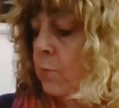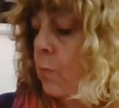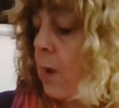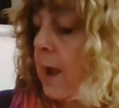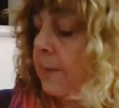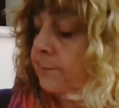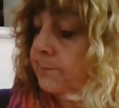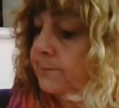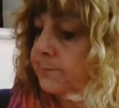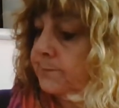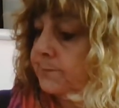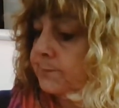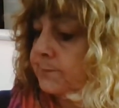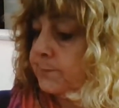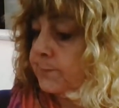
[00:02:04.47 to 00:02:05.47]
one.
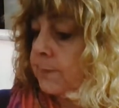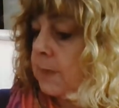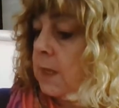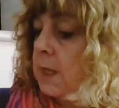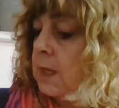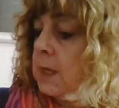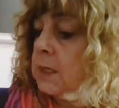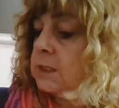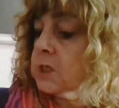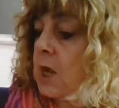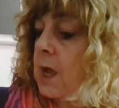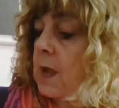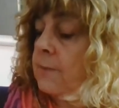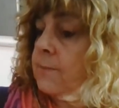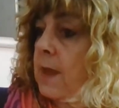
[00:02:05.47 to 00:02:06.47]

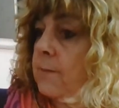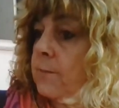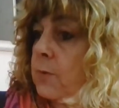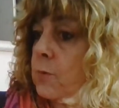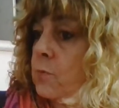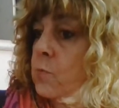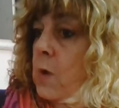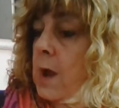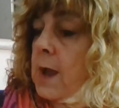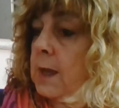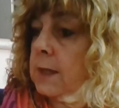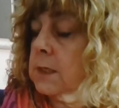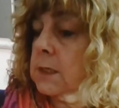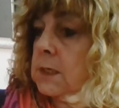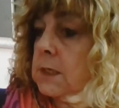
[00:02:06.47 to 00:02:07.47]
Job number
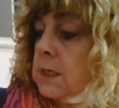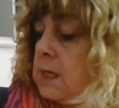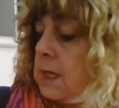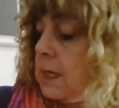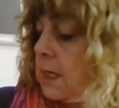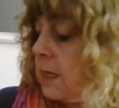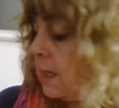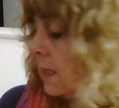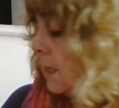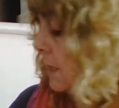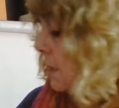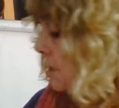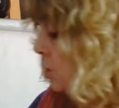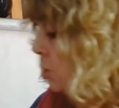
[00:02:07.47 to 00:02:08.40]
one is